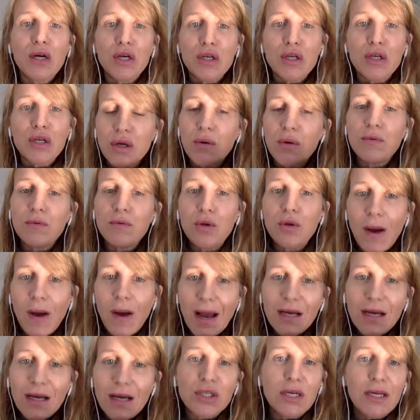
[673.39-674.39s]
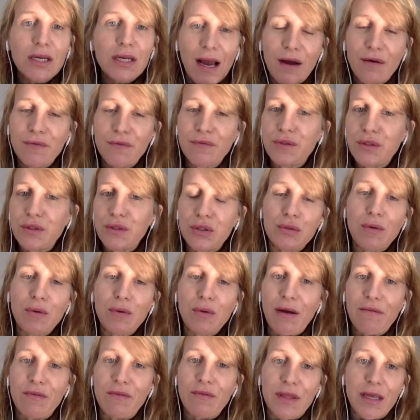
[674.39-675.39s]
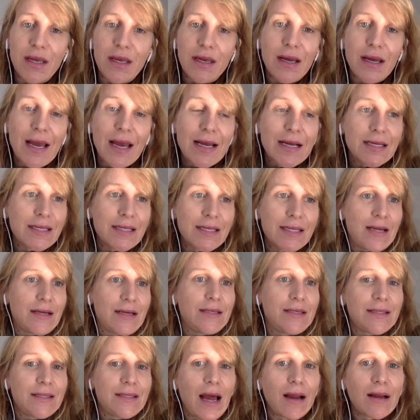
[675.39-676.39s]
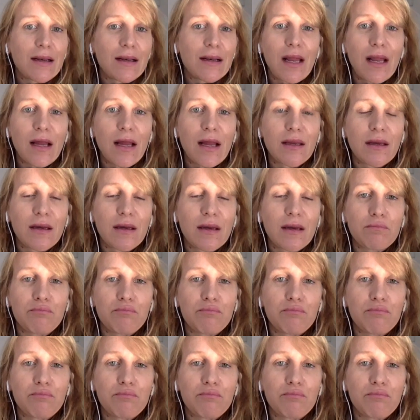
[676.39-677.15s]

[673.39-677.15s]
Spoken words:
So you actually have to do everything exactly like